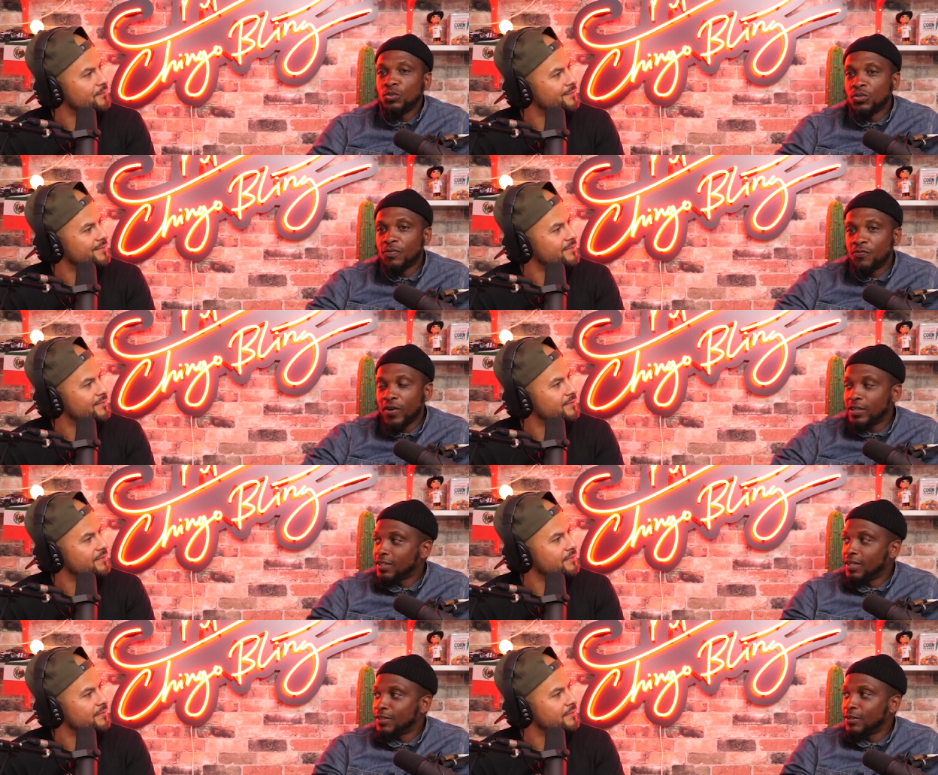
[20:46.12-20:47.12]
Speaker 1: as you fresh
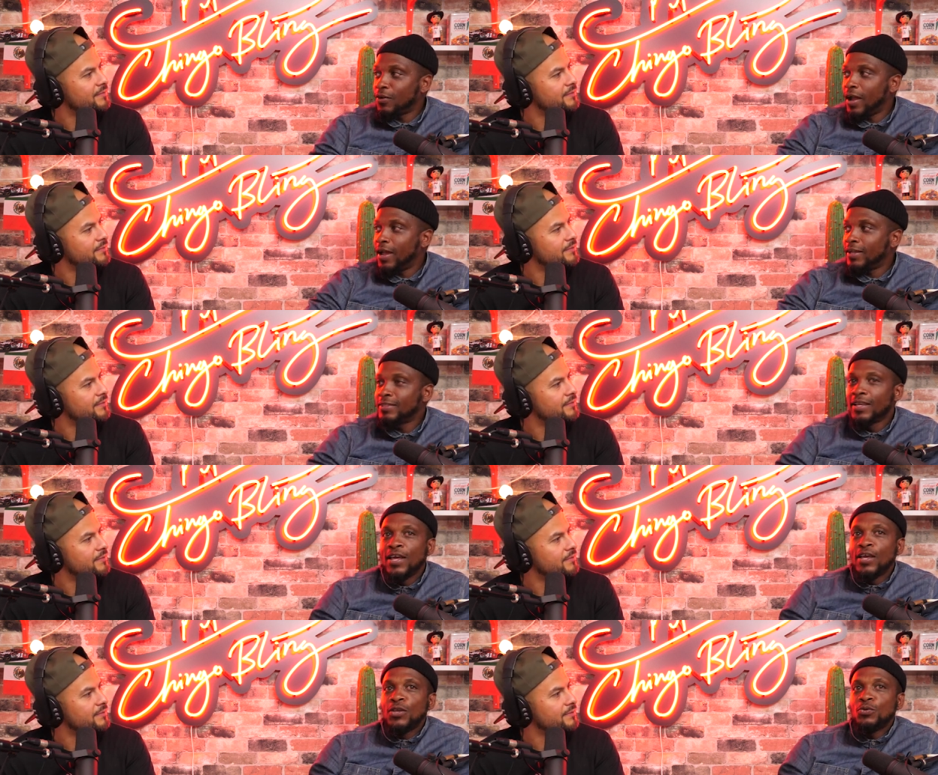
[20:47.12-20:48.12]
cut the grass,
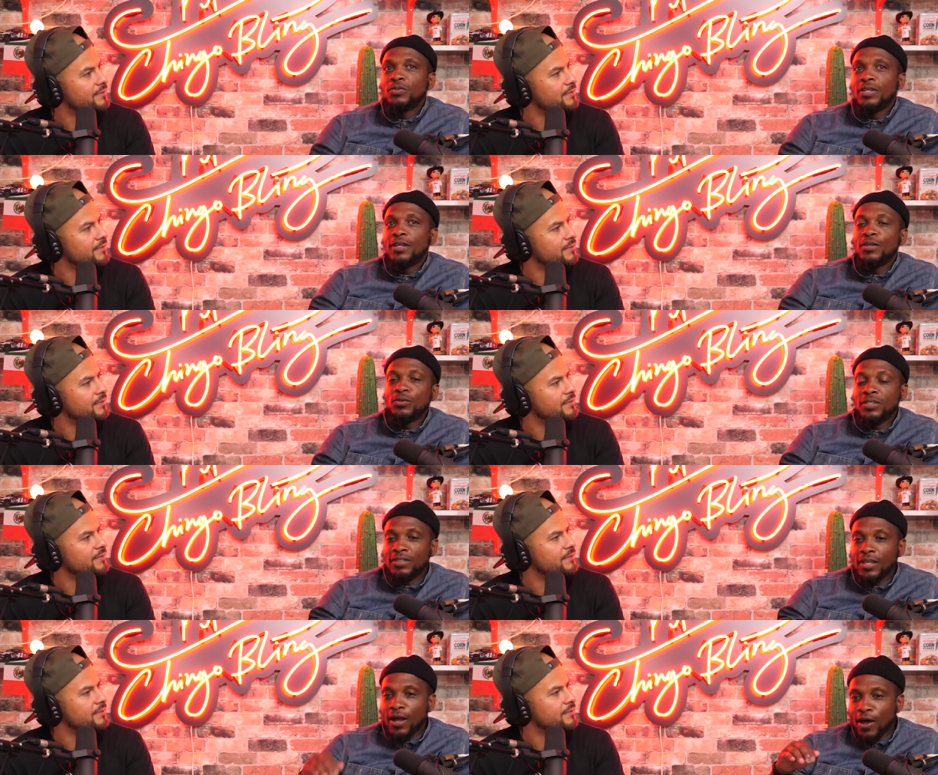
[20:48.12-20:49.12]
you see you just
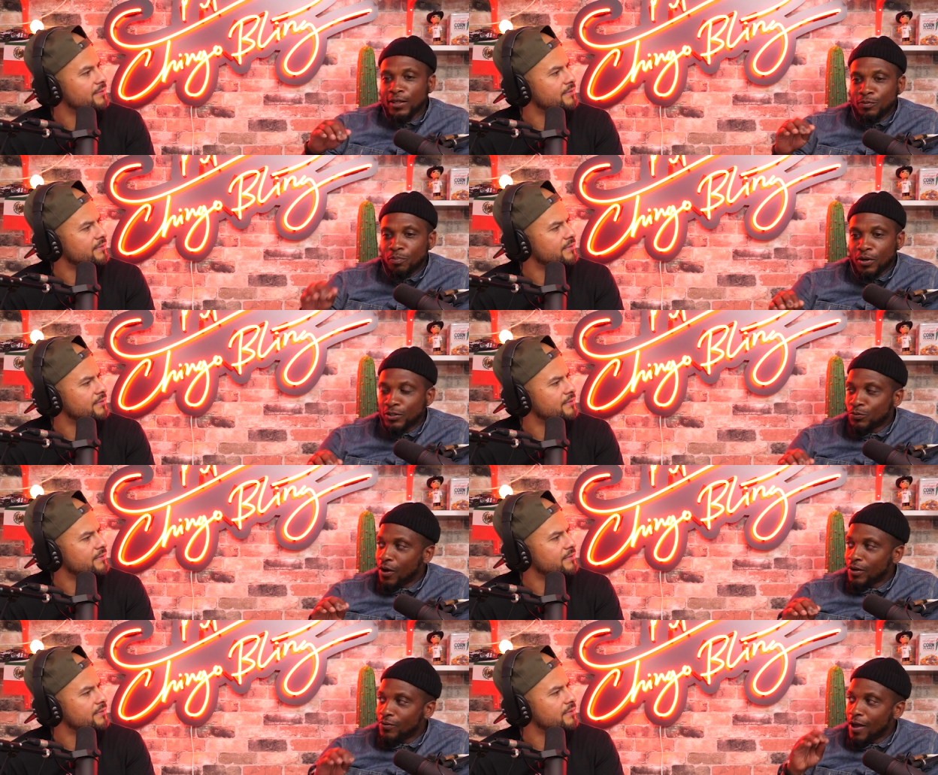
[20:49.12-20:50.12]
see all these birds
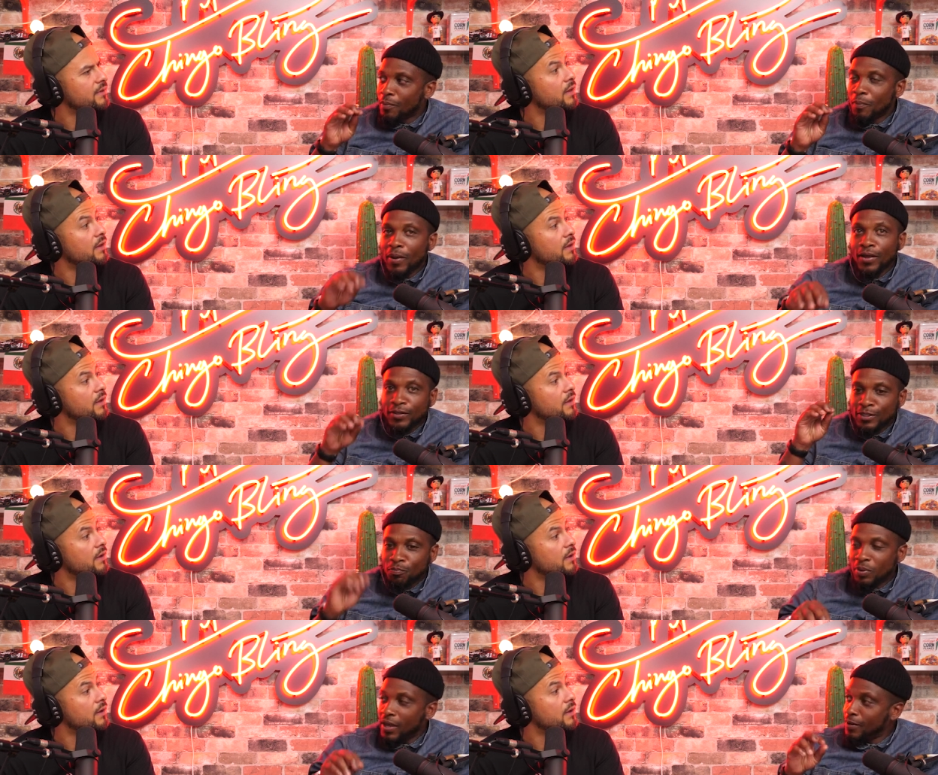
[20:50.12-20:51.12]
walking around my backyard,
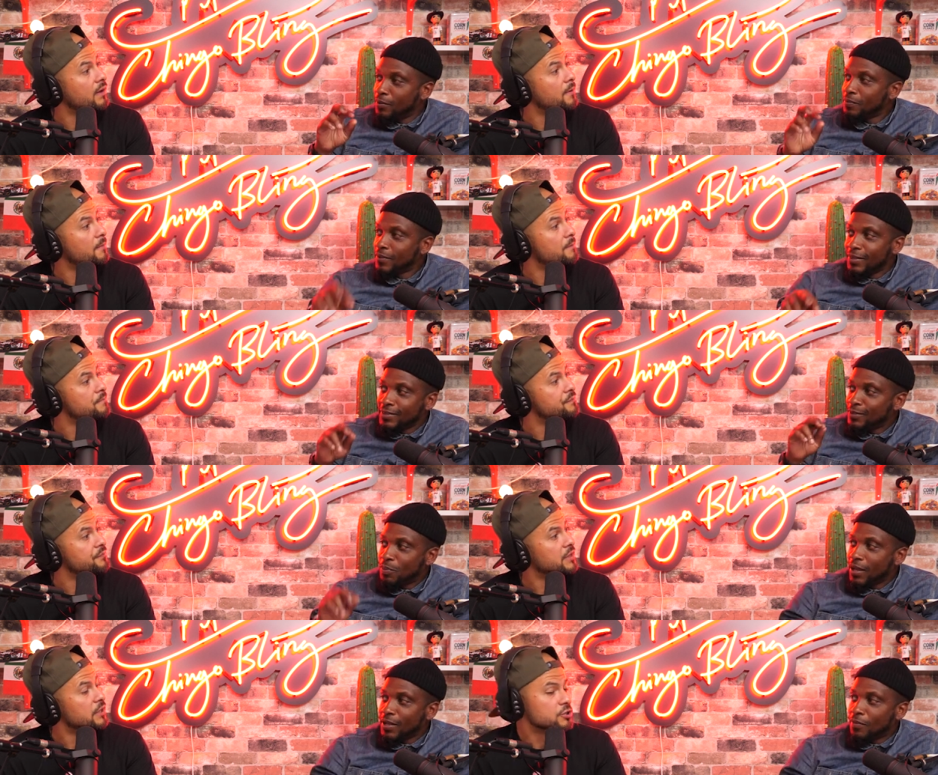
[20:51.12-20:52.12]
just picking them, just
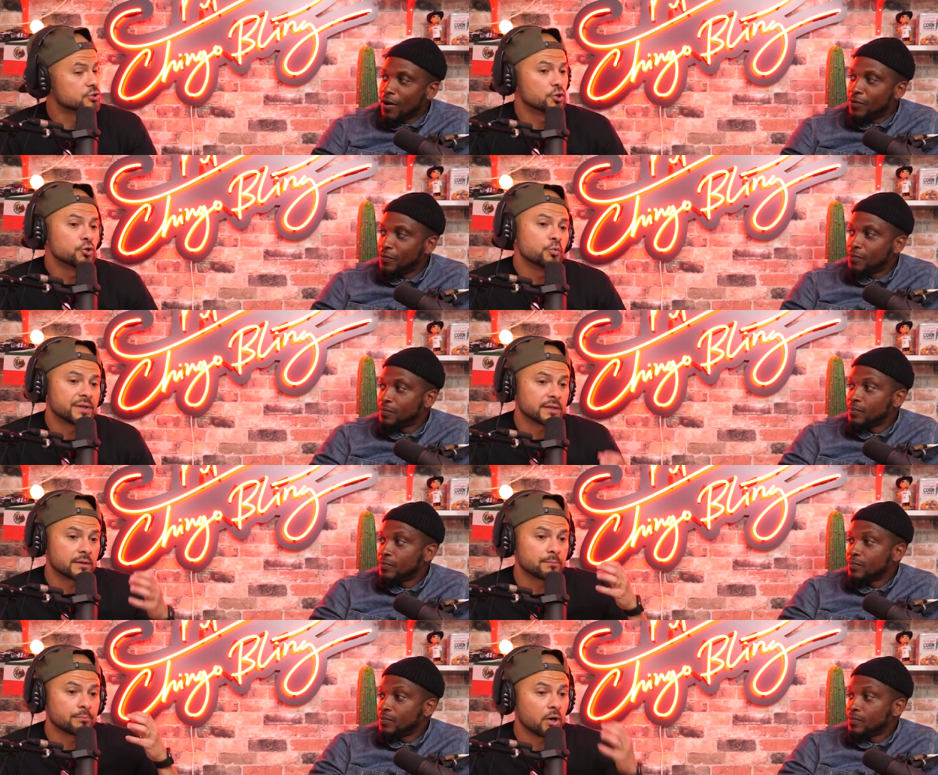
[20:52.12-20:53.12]
picking
Speaker 2: them off. So you went
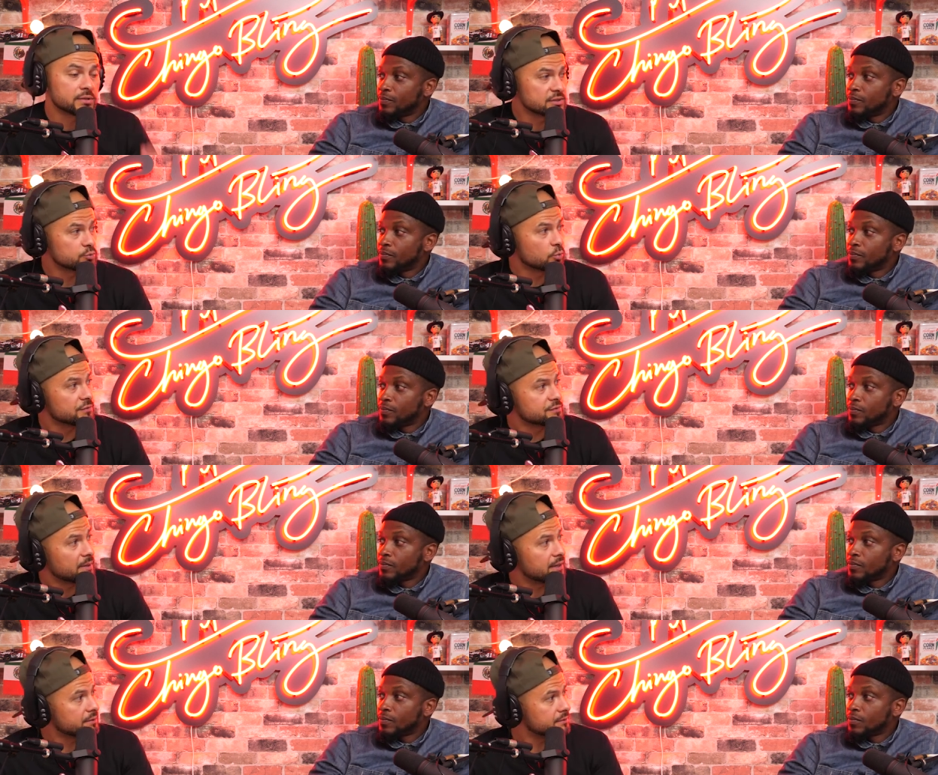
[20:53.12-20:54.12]
and bought these wolf
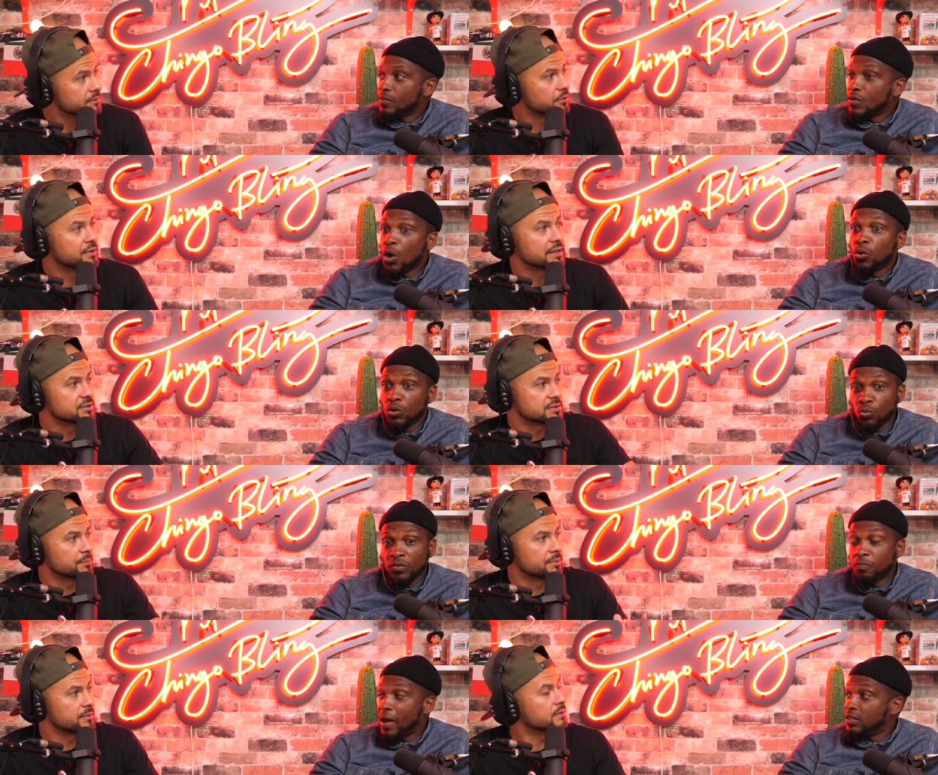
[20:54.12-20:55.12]
spiders?
Speaker 1: Or no, they the just...
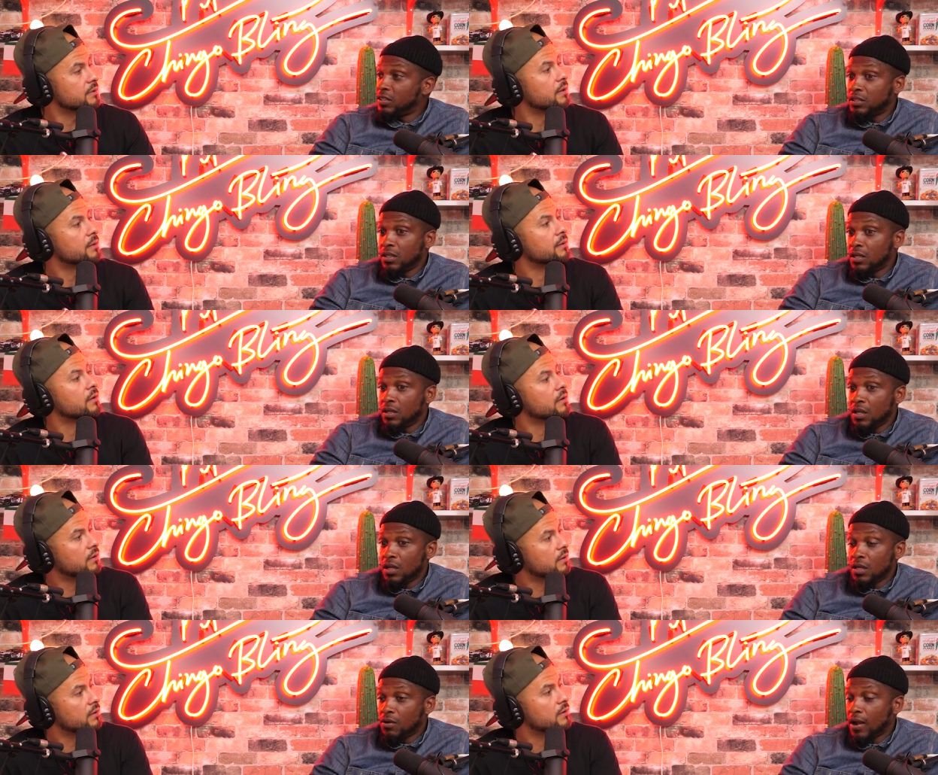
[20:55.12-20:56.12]
wolf spiders is in the
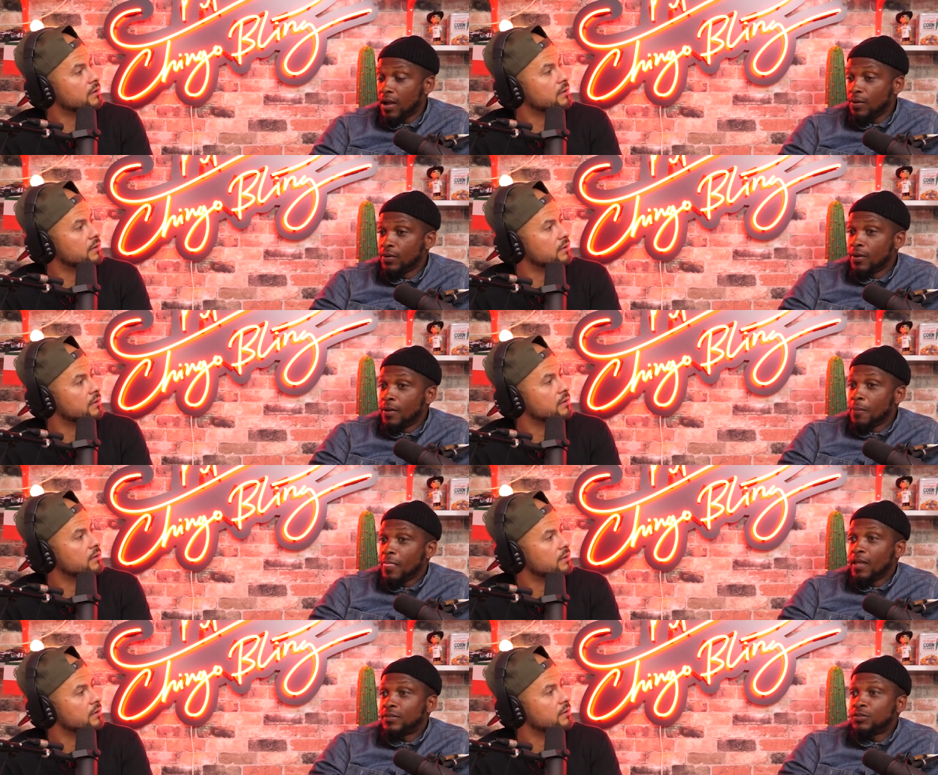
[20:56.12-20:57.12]
in the oh. ground.
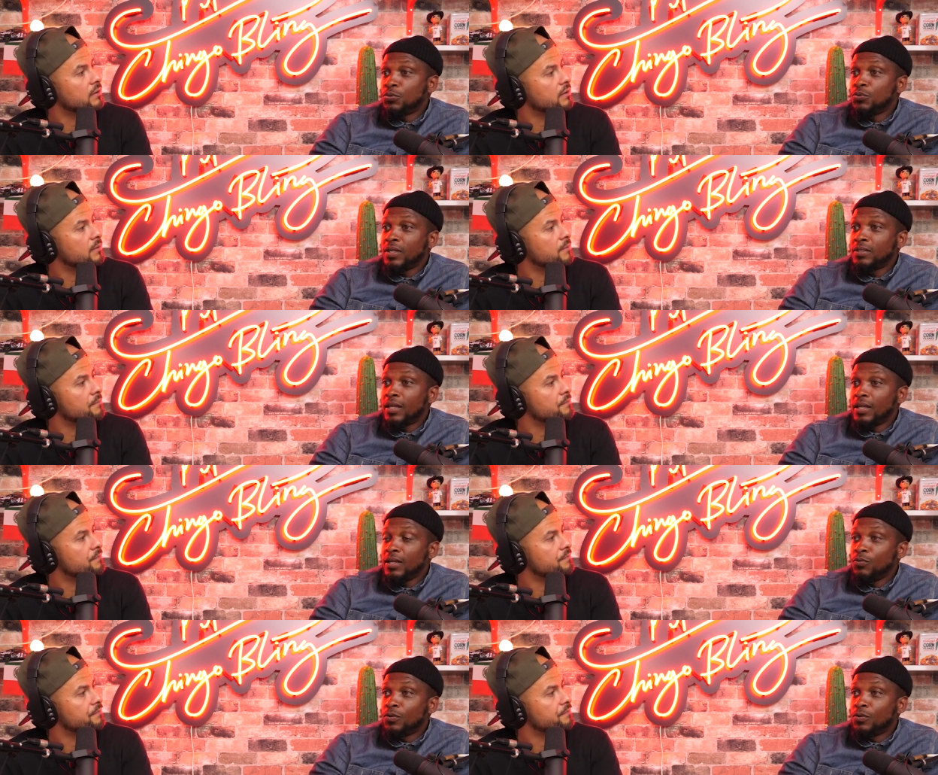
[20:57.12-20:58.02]
It's two things that eat